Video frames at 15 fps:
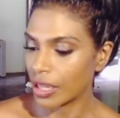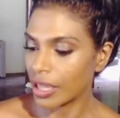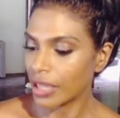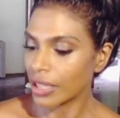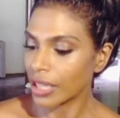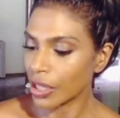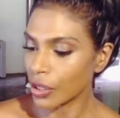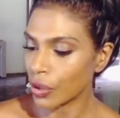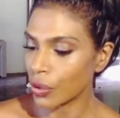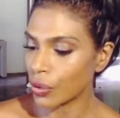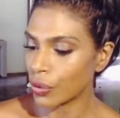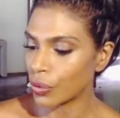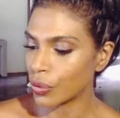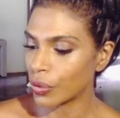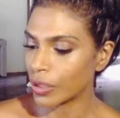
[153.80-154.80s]

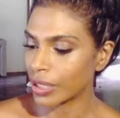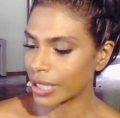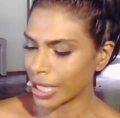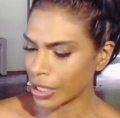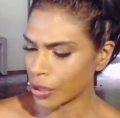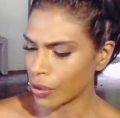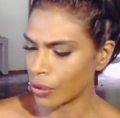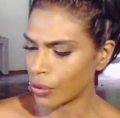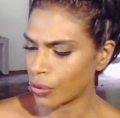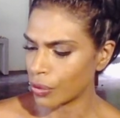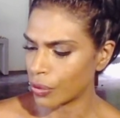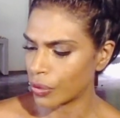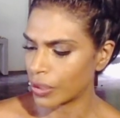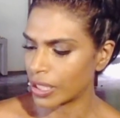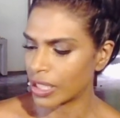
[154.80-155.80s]
Gecko!
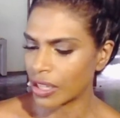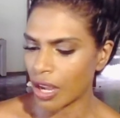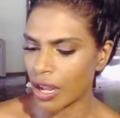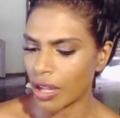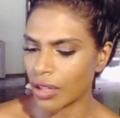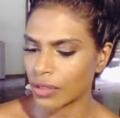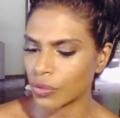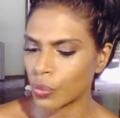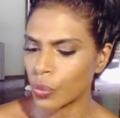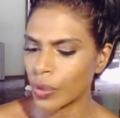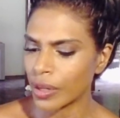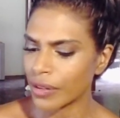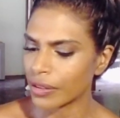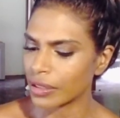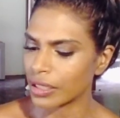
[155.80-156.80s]
Gecko! he called,
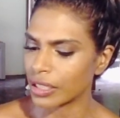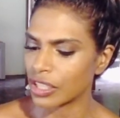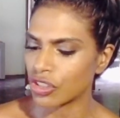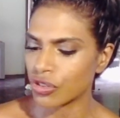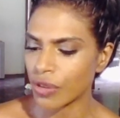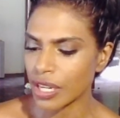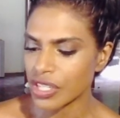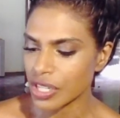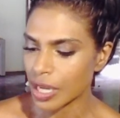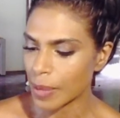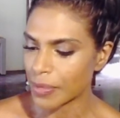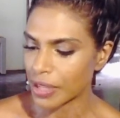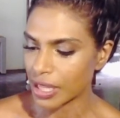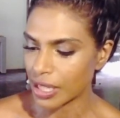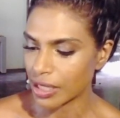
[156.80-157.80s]
wearily trudging up
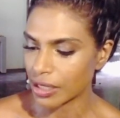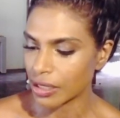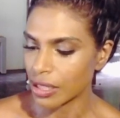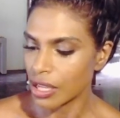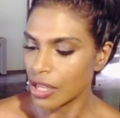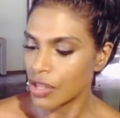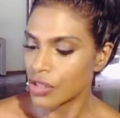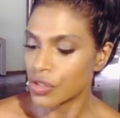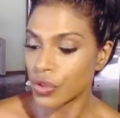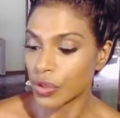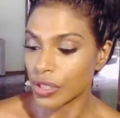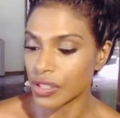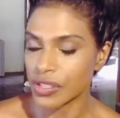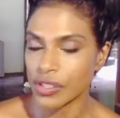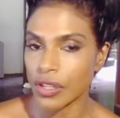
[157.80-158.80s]
the hill to
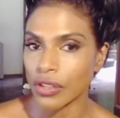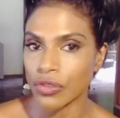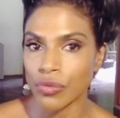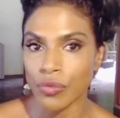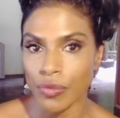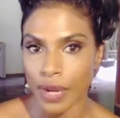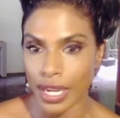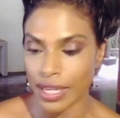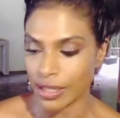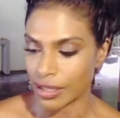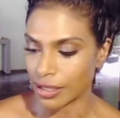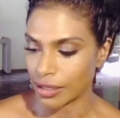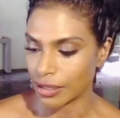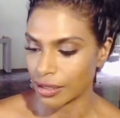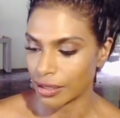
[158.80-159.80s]
consult
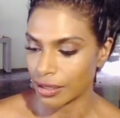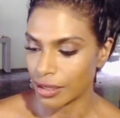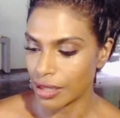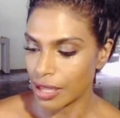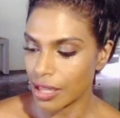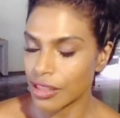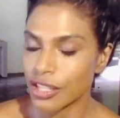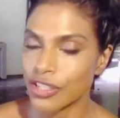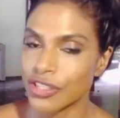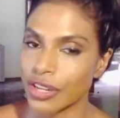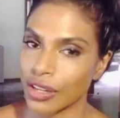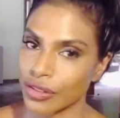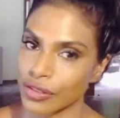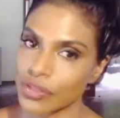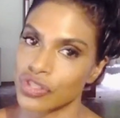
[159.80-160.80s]
Radin, the
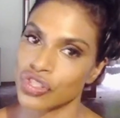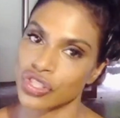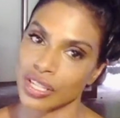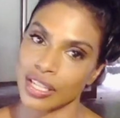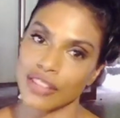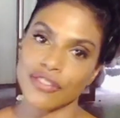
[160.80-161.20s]
jungle's chief.